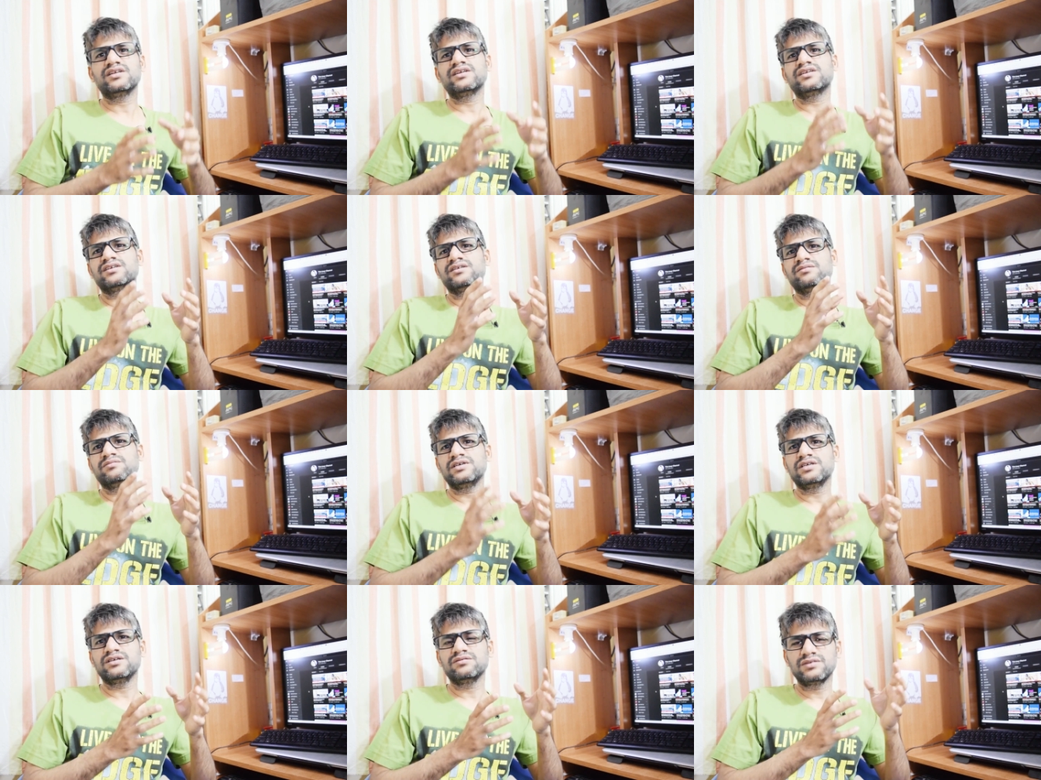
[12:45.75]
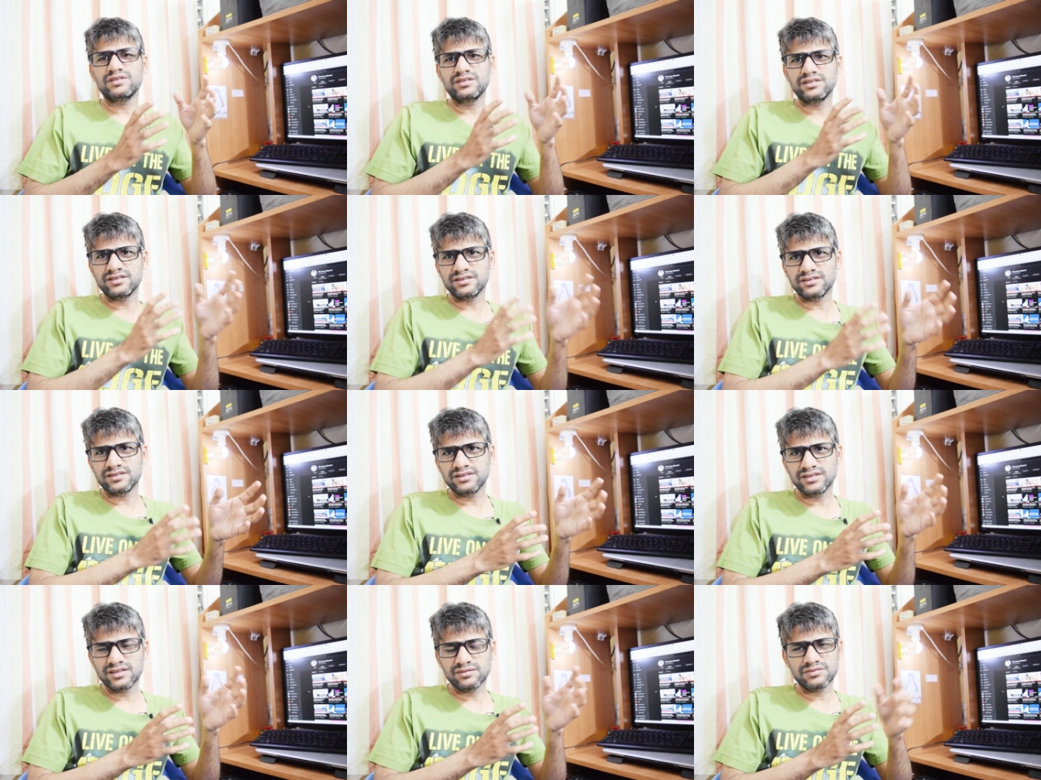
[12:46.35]
let it be even
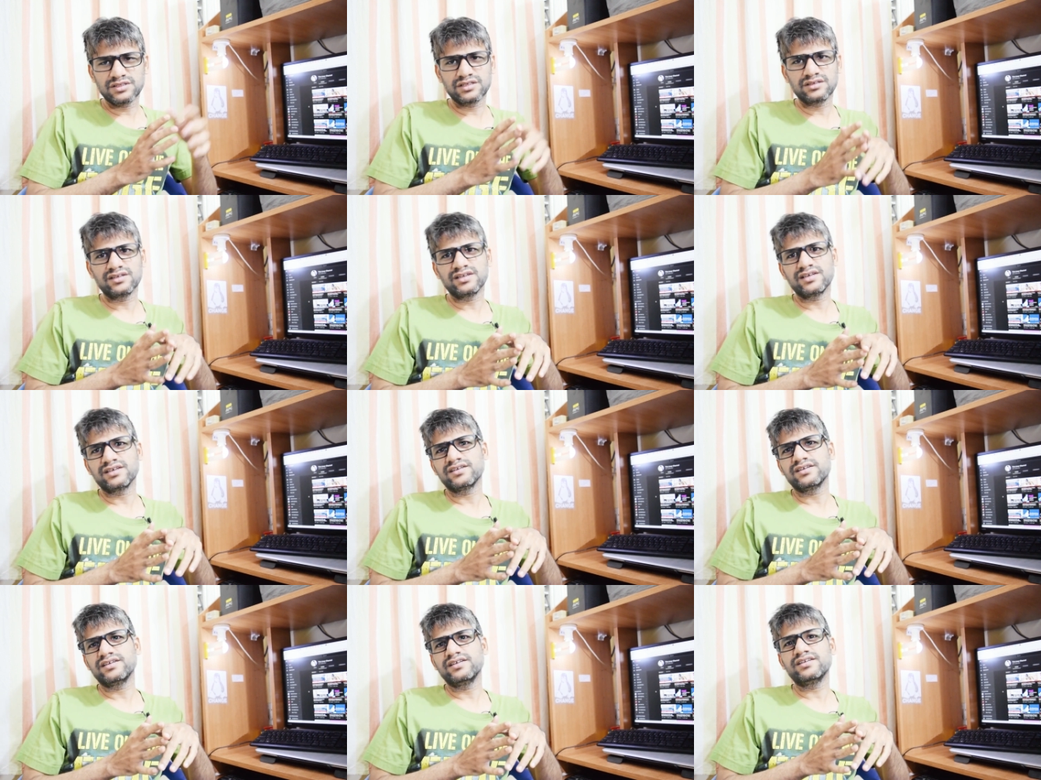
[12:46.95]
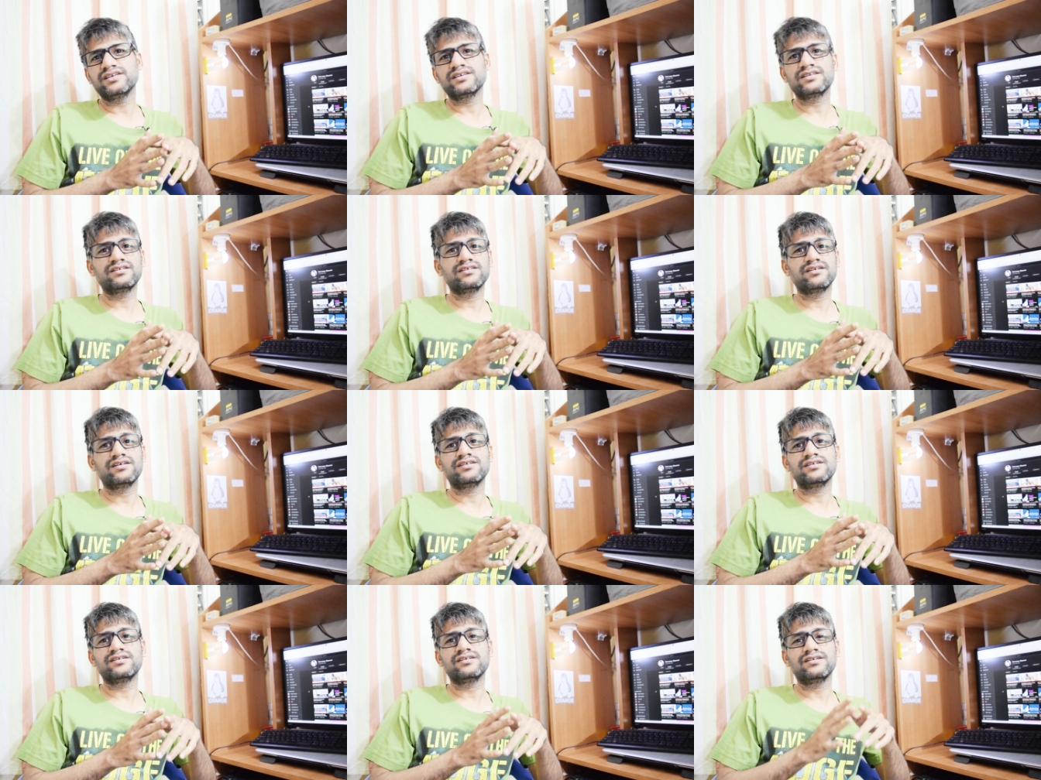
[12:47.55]
uh, something like Linux
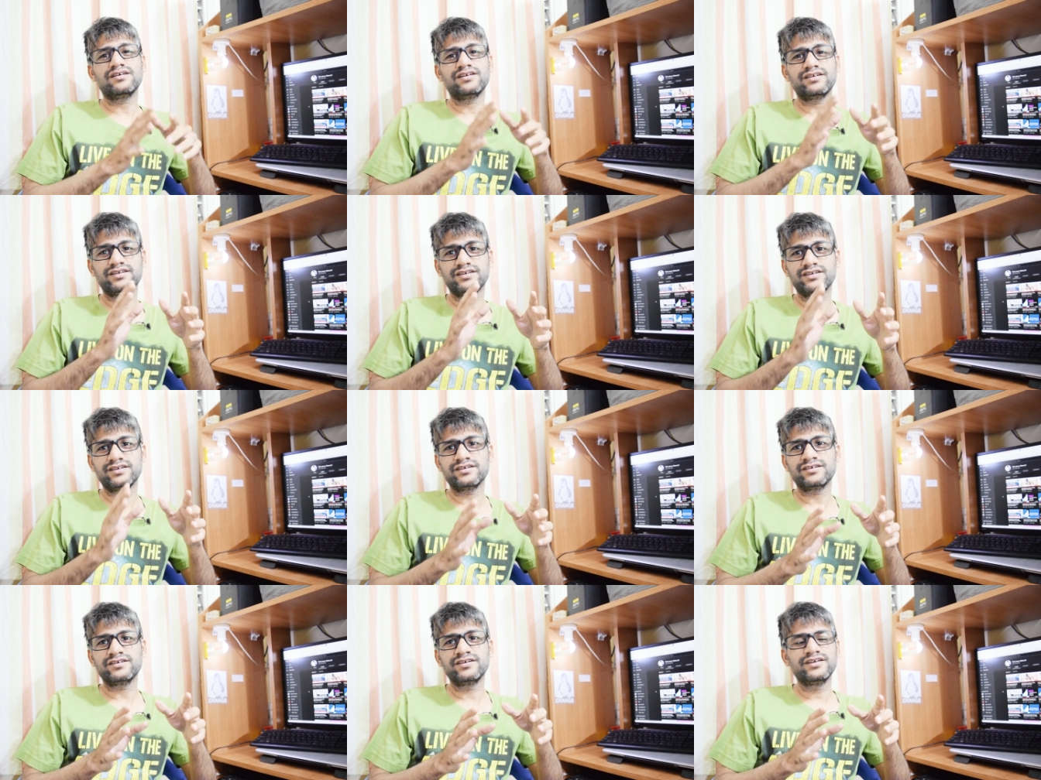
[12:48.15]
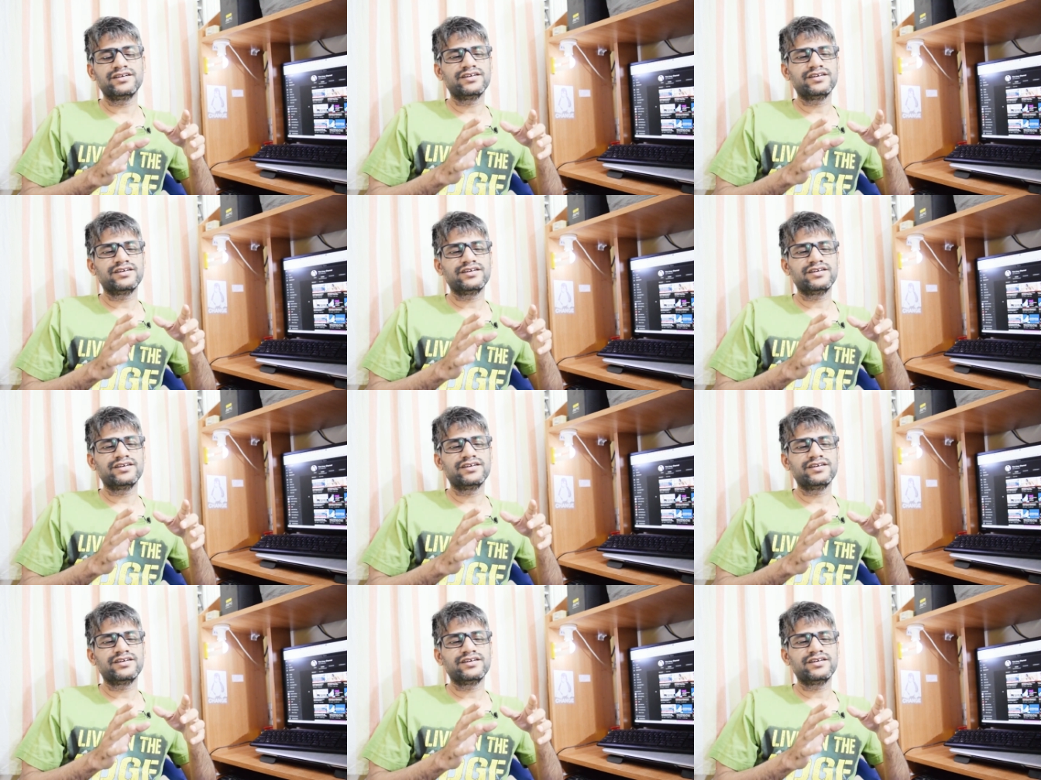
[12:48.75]
channel and uh,